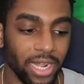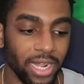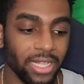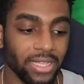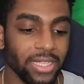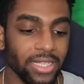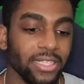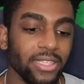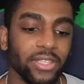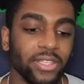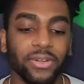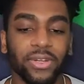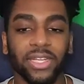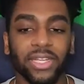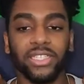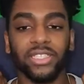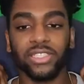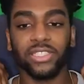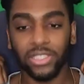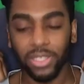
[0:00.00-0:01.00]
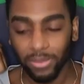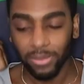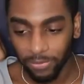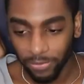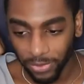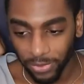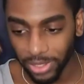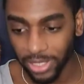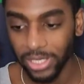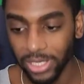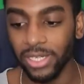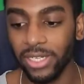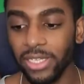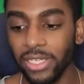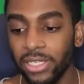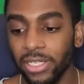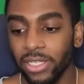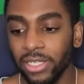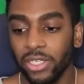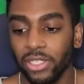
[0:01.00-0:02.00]
I think there is some
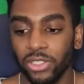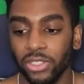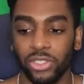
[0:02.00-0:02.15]
validity